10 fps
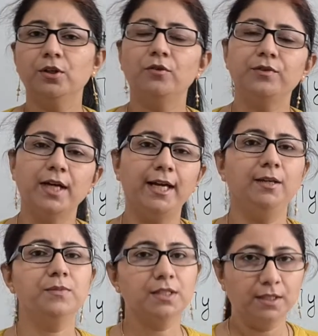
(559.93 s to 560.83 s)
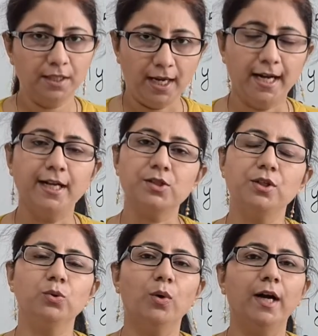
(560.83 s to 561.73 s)
of times as
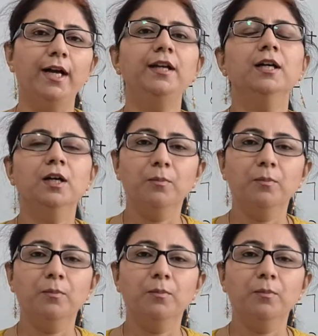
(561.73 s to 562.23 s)
required,